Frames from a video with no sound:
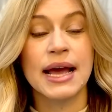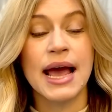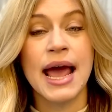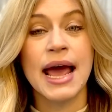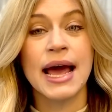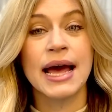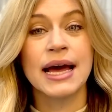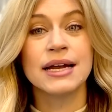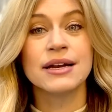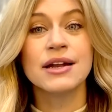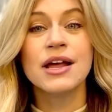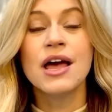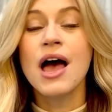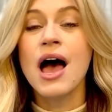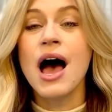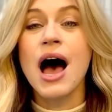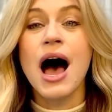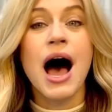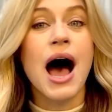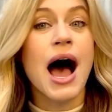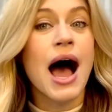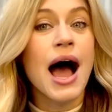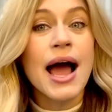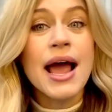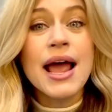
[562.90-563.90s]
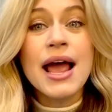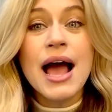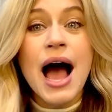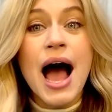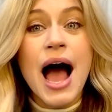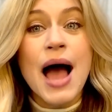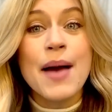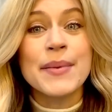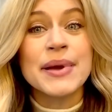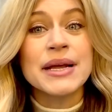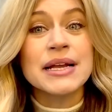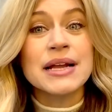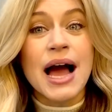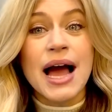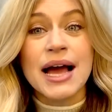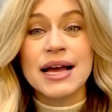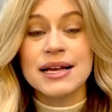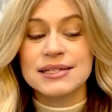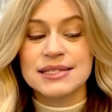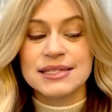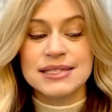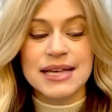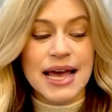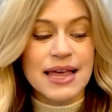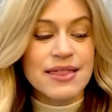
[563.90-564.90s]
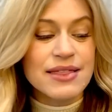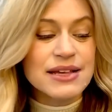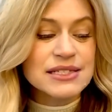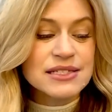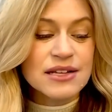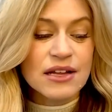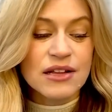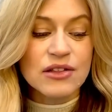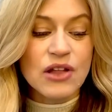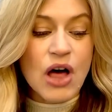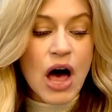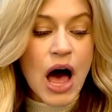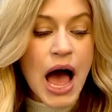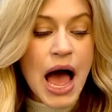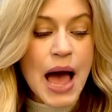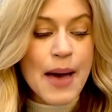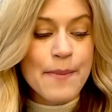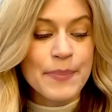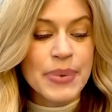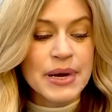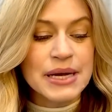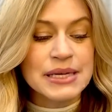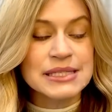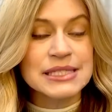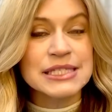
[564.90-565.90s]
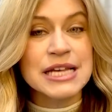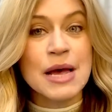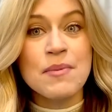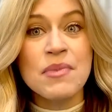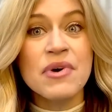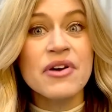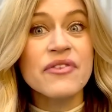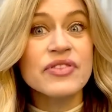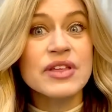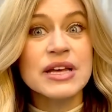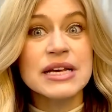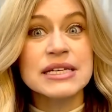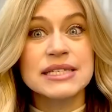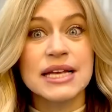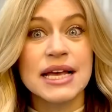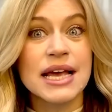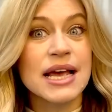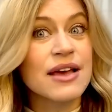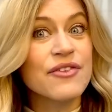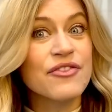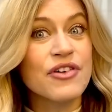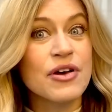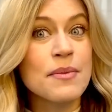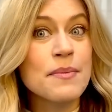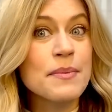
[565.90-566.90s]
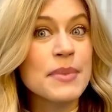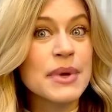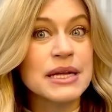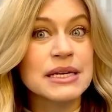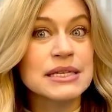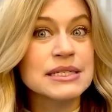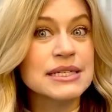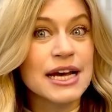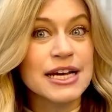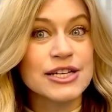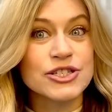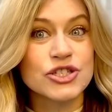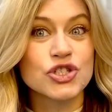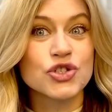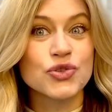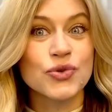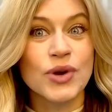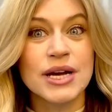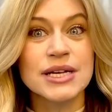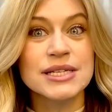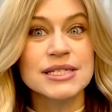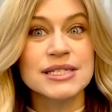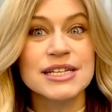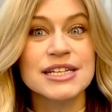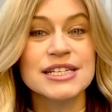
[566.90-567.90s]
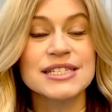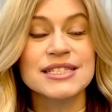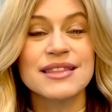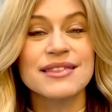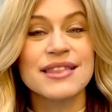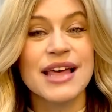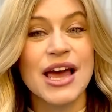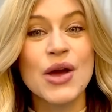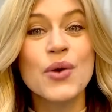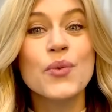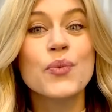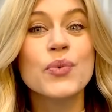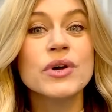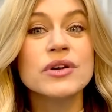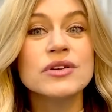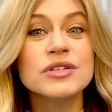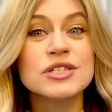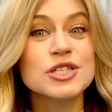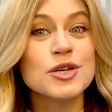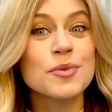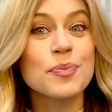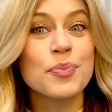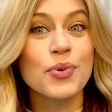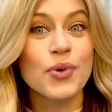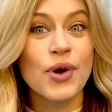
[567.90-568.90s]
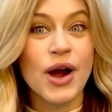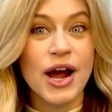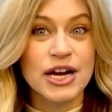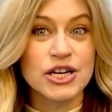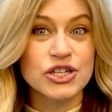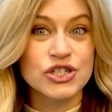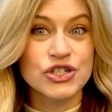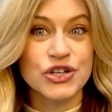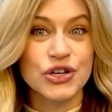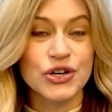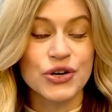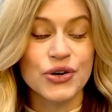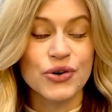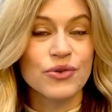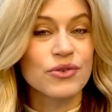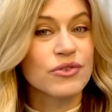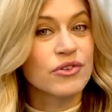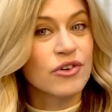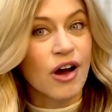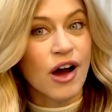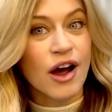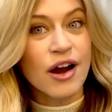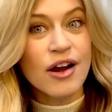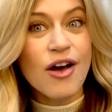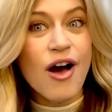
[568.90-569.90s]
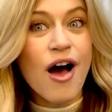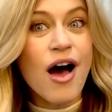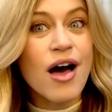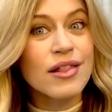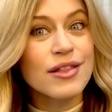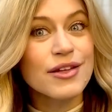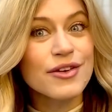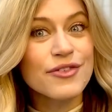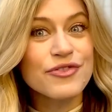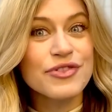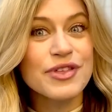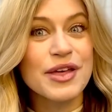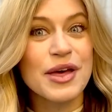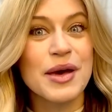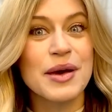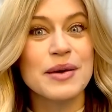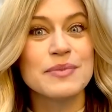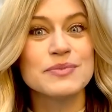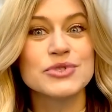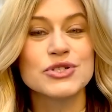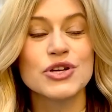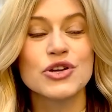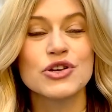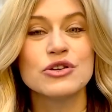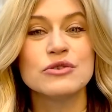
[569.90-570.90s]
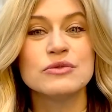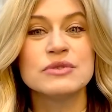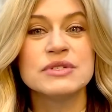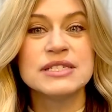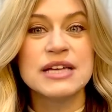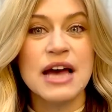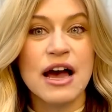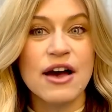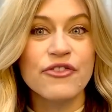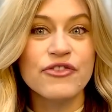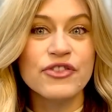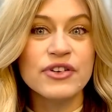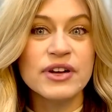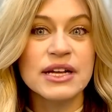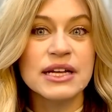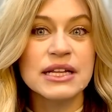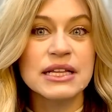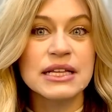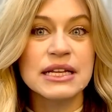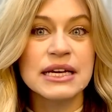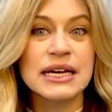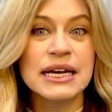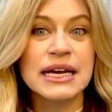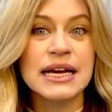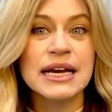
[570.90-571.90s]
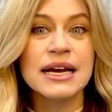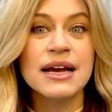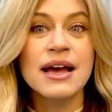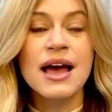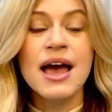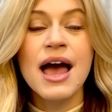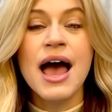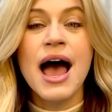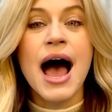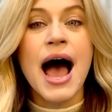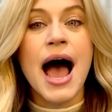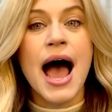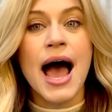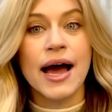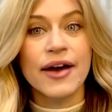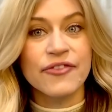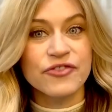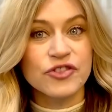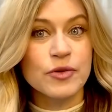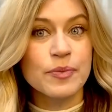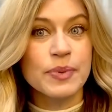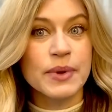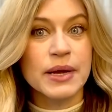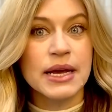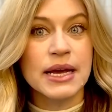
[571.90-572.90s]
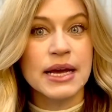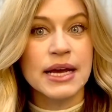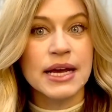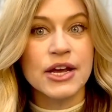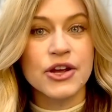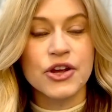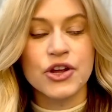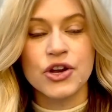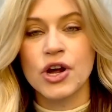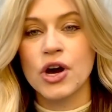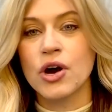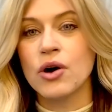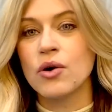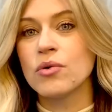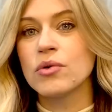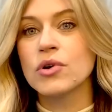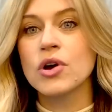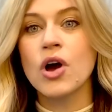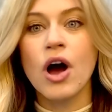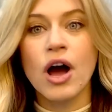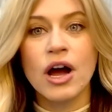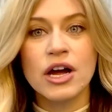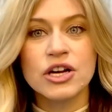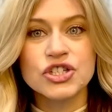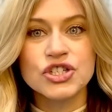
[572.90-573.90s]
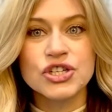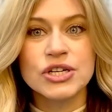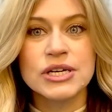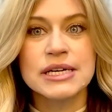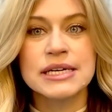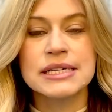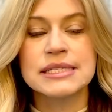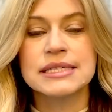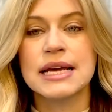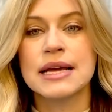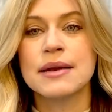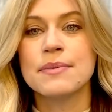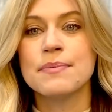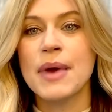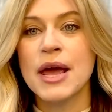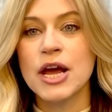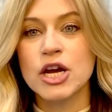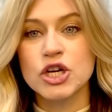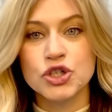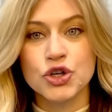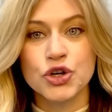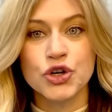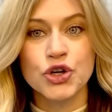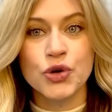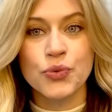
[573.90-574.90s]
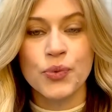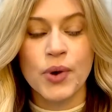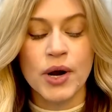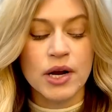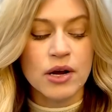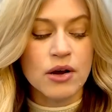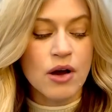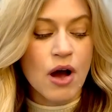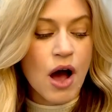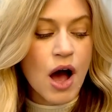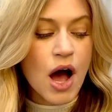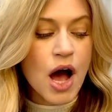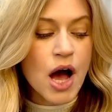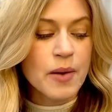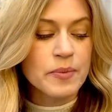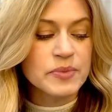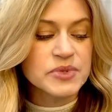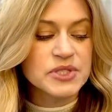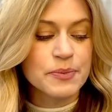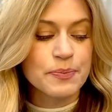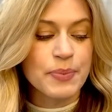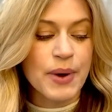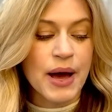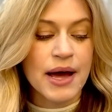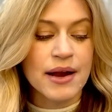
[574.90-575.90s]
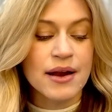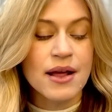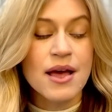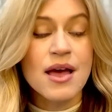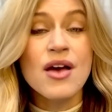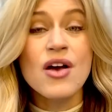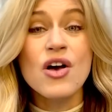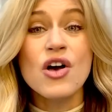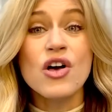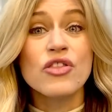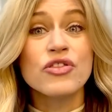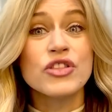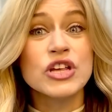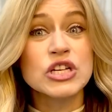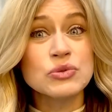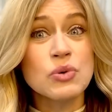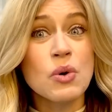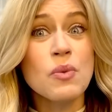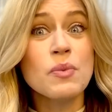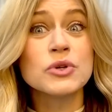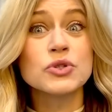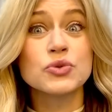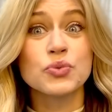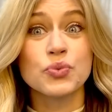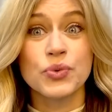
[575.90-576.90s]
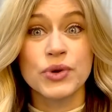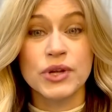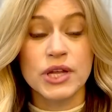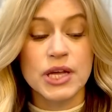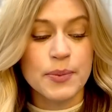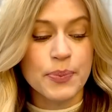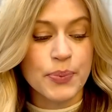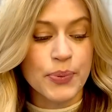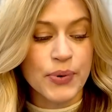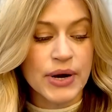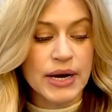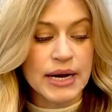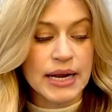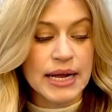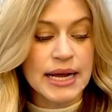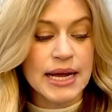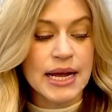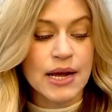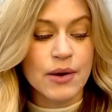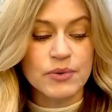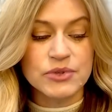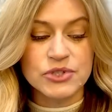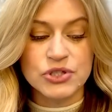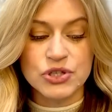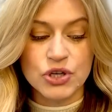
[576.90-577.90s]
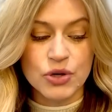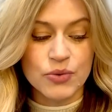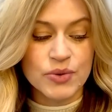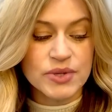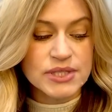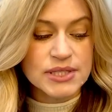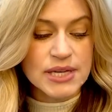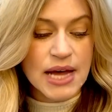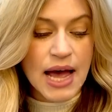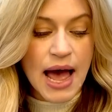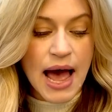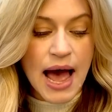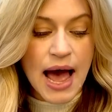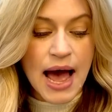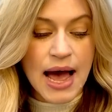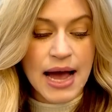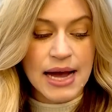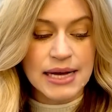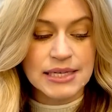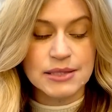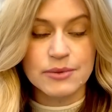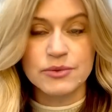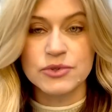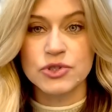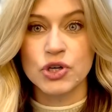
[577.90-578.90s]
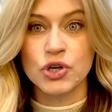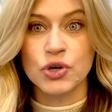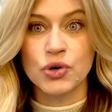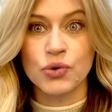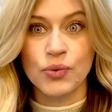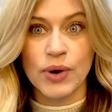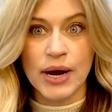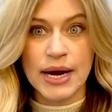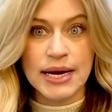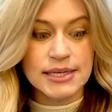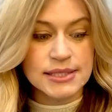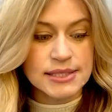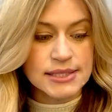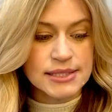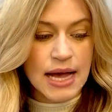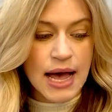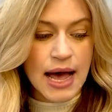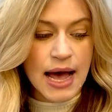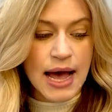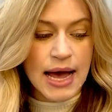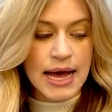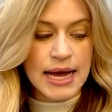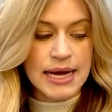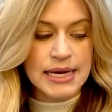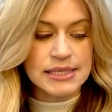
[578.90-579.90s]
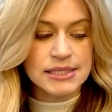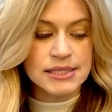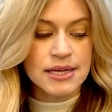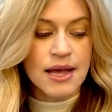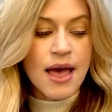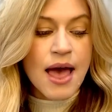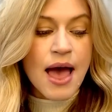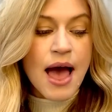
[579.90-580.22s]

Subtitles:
and I mean, I say this a lot, but some of these Eva Mendes dresses, they will surprise you. Not all of them, so you definitely have to be, cautious and make sure you run comps, but this one was really pretty. It was new with tags. It was a great size.